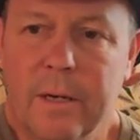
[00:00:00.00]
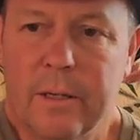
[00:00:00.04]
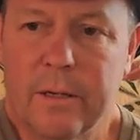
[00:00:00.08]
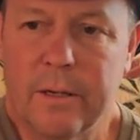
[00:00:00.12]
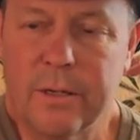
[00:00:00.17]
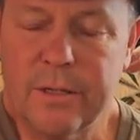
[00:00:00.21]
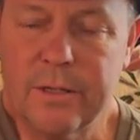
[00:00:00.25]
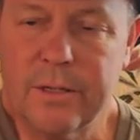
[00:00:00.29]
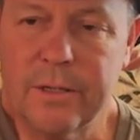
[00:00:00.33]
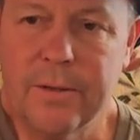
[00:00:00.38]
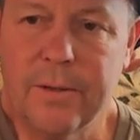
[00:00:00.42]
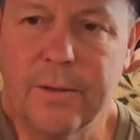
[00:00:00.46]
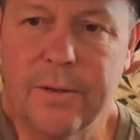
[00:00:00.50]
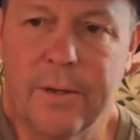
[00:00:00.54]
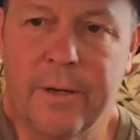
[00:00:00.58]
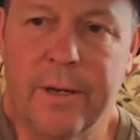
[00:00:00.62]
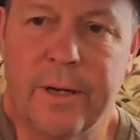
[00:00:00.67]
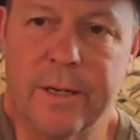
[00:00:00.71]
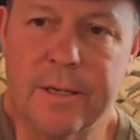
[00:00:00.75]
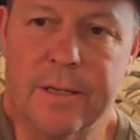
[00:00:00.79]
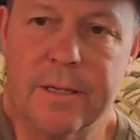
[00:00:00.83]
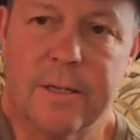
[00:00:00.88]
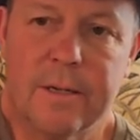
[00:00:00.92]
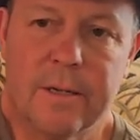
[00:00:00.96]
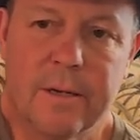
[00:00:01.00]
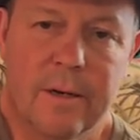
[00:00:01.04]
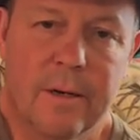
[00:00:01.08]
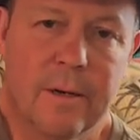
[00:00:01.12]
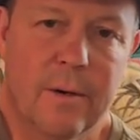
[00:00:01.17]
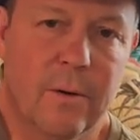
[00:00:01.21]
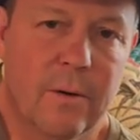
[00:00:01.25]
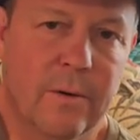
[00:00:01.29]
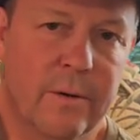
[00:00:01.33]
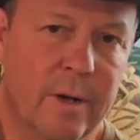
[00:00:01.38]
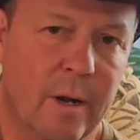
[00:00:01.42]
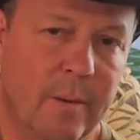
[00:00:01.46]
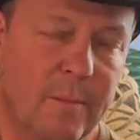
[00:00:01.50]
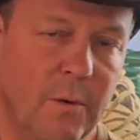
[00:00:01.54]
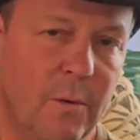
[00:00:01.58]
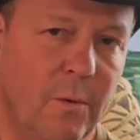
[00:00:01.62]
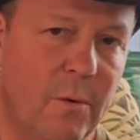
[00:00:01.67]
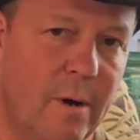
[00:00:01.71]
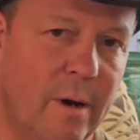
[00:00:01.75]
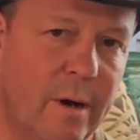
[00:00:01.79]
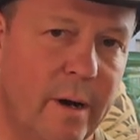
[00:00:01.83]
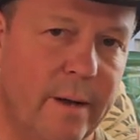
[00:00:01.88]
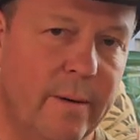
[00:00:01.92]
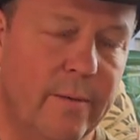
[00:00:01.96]
There's two things. Number
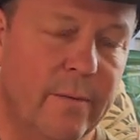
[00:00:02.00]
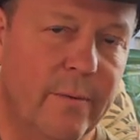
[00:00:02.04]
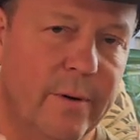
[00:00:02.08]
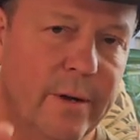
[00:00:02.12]
one,